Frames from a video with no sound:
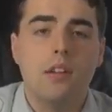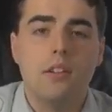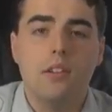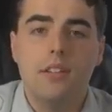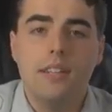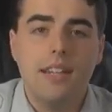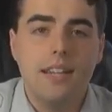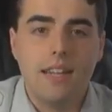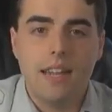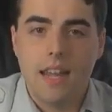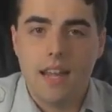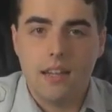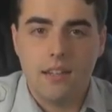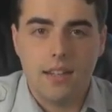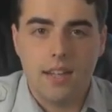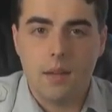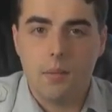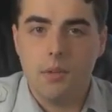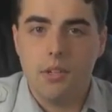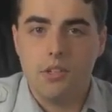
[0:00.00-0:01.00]

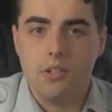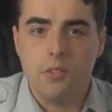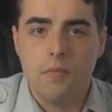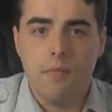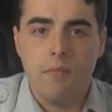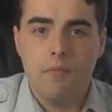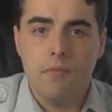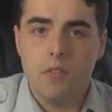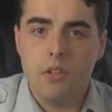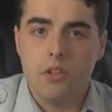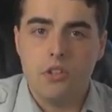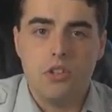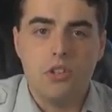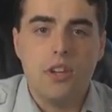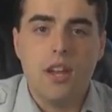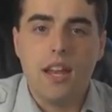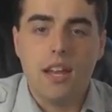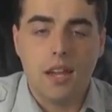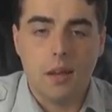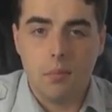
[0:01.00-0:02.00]
DNA damage,
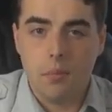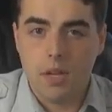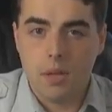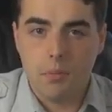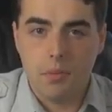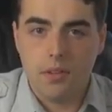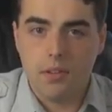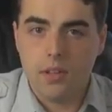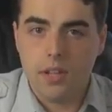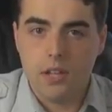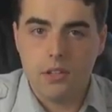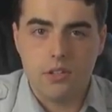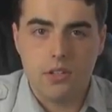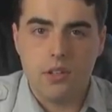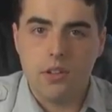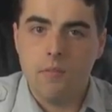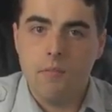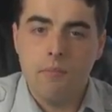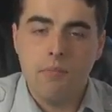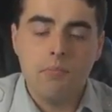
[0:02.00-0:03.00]
genetic
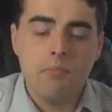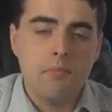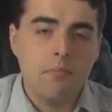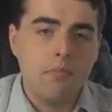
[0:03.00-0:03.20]
manipulation,